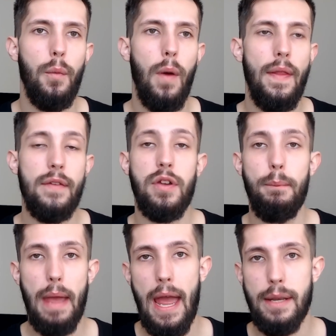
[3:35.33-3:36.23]
where they've
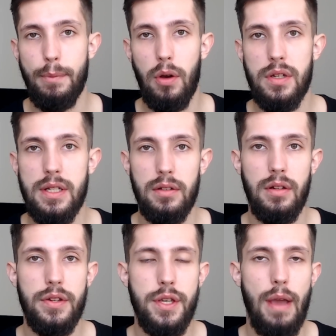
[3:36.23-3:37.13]
compared
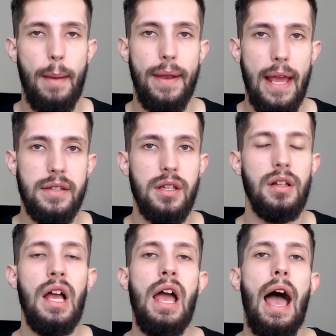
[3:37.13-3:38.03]
minoxidil to Aminexil